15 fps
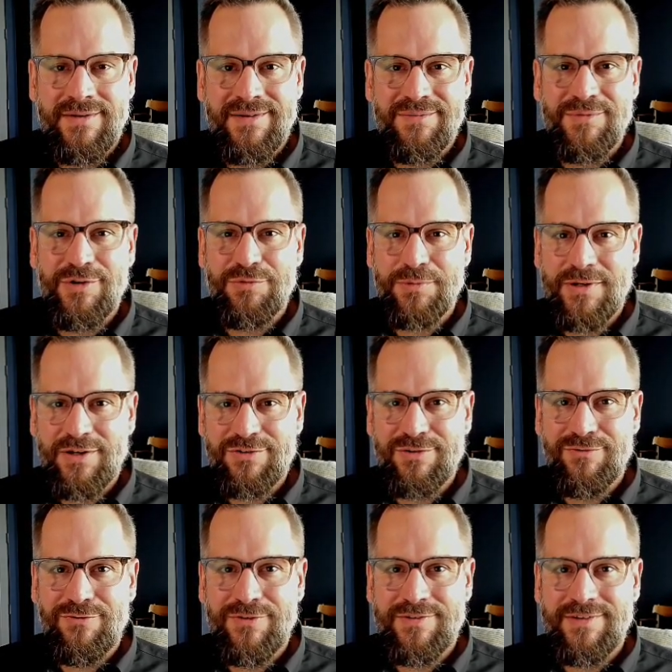Most production
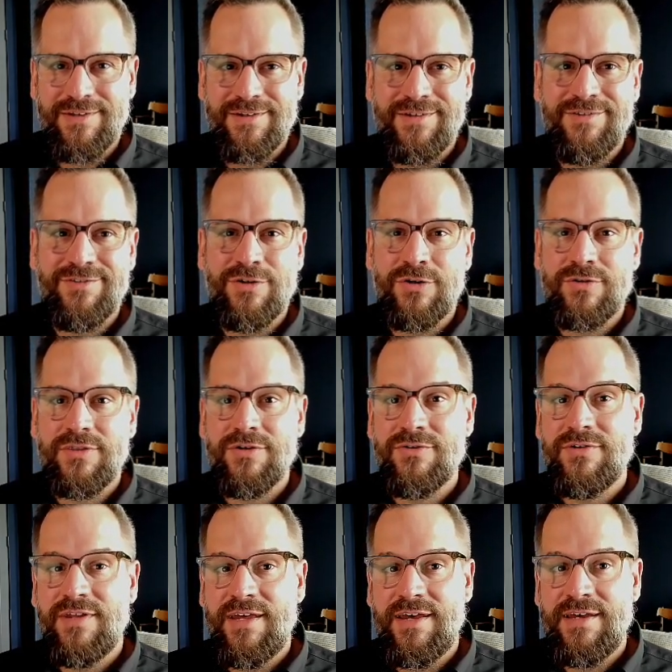facilities start their
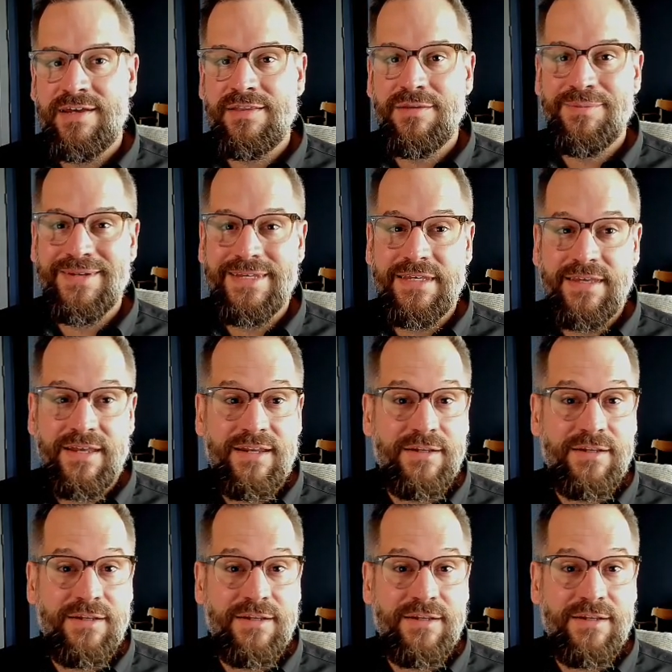day at the beginning